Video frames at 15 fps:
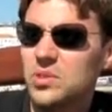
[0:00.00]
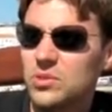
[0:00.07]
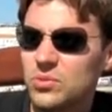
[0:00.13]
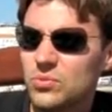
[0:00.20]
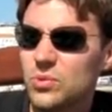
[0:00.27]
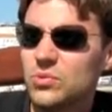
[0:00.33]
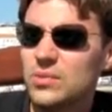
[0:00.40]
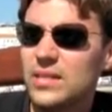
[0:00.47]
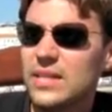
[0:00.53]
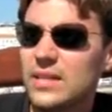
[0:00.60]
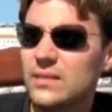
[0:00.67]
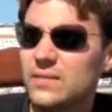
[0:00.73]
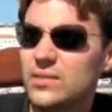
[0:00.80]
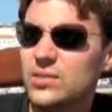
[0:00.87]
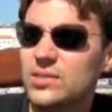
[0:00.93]
the routine
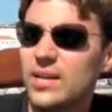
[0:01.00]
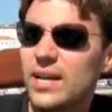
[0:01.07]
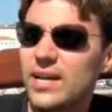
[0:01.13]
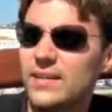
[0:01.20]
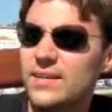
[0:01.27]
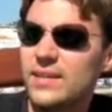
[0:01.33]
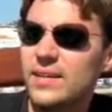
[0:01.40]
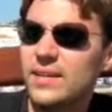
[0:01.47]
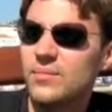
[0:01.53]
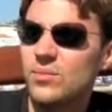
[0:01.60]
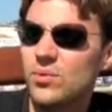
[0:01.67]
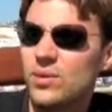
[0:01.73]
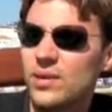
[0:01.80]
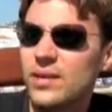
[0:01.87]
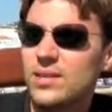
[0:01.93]
of society
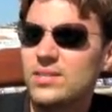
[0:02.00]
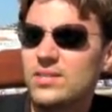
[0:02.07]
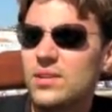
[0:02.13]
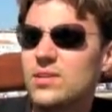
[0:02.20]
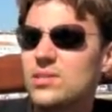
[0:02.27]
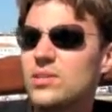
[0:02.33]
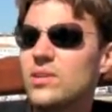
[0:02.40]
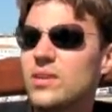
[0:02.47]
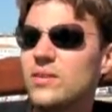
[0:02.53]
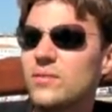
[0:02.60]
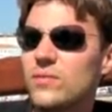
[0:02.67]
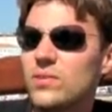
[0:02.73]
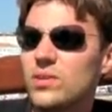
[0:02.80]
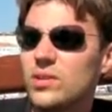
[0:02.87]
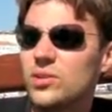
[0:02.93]
anymore. And he starts looking
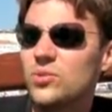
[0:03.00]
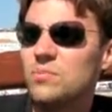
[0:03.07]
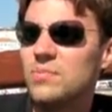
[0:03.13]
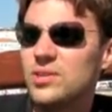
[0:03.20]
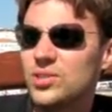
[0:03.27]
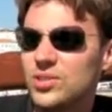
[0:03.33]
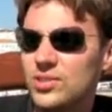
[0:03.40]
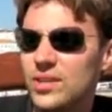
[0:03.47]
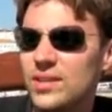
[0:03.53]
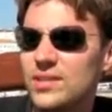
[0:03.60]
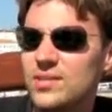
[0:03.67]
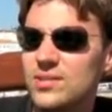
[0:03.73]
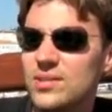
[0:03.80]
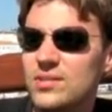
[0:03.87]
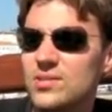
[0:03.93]
for a new mission, and he
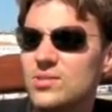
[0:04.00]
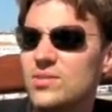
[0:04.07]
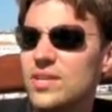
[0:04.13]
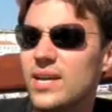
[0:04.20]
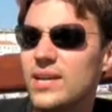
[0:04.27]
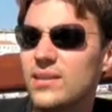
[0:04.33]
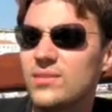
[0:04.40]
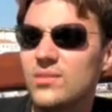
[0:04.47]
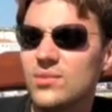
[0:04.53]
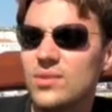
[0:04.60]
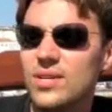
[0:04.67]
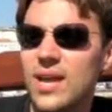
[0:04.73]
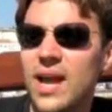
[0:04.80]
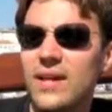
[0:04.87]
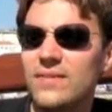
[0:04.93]
starts to get into
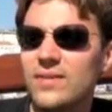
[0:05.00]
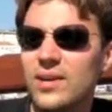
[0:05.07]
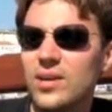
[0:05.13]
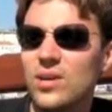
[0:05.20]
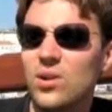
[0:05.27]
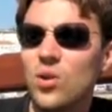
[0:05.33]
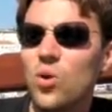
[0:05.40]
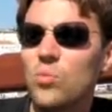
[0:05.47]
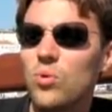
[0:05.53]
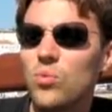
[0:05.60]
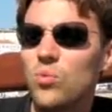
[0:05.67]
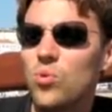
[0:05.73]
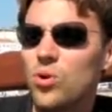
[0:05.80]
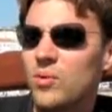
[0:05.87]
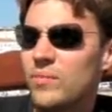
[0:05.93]
the anti-global
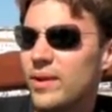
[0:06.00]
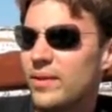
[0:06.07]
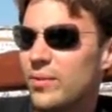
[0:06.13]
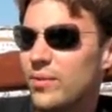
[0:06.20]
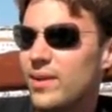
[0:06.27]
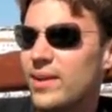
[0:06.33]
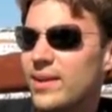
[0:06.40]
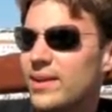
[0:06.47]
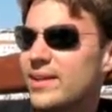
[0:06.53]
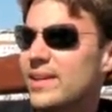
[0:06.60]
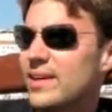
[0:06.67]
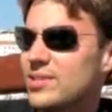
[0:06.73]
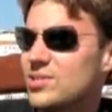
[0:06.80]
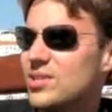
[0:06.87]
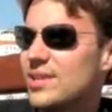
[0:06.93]
warming thing, and he
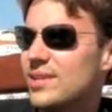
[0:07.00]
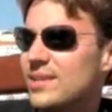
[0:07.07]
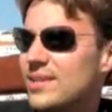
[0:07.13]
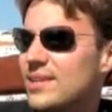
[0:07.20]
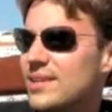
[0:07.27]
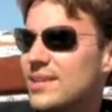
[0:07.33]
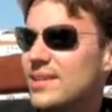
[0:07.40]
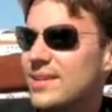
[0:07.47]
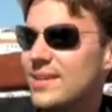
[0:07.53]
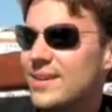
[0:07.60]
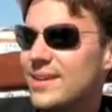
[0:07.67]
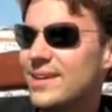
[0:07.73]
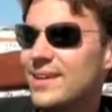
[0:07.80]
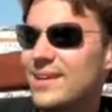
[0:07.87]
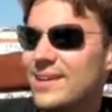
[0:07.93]
actually,
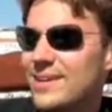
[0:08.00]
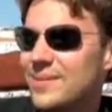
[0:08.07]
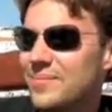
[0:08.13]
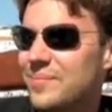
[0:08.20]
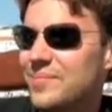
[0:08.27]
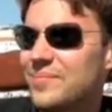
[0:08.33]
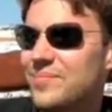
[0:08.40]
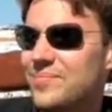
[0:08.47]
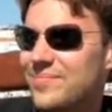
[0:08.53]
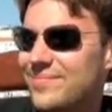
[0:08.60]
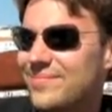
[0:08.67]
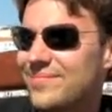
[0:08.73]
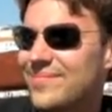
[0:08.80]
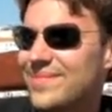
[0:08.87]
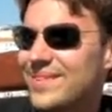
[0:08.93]

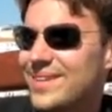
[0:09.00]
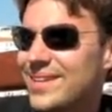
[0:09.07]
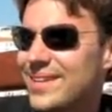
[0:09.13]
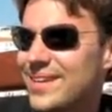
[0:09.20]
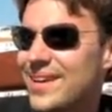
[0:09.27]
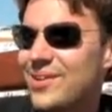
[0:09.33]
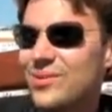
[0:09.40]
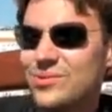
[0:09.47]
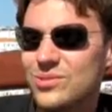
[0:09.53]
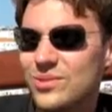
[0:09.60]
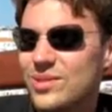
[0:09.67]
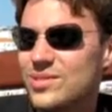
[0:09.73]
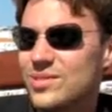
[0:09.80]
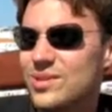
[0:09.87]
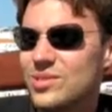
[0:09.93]
and also
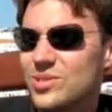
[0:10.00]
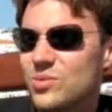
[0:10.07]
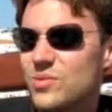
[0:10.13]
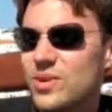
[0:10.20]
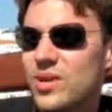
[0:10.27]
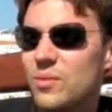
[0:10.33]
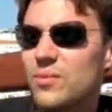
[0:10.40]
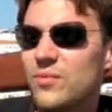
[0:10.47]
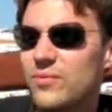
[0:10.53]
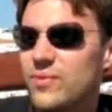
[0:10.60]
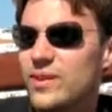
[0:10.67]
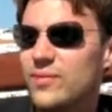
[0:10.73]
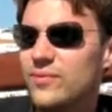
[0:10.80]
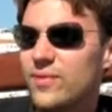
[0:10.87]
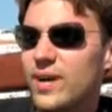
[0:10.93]
he starts to become a
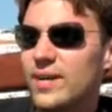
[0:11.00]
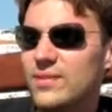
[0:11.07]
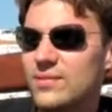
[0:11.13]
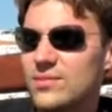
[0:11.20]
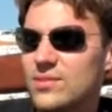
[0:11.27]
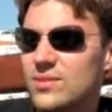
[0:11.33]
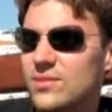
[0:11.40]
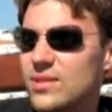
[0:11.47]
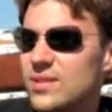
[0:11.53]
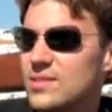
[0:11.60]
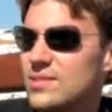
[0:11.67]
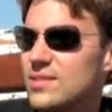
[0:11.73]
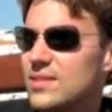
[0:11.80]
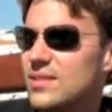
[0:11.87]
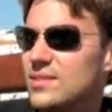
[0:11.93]
free fighter. So he
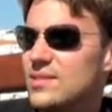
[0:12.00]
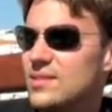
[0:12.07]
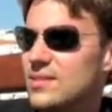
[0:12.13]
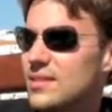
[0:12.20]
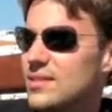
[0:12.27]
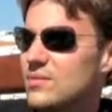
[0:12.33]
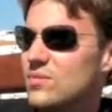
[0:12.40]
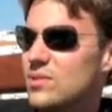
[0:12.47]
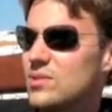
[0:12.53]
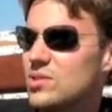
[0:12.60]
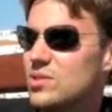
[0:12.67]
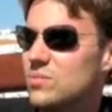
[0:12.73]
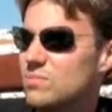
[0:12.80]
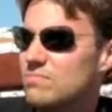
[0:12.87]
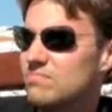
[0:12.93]
wants
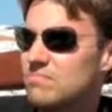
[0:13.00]
to.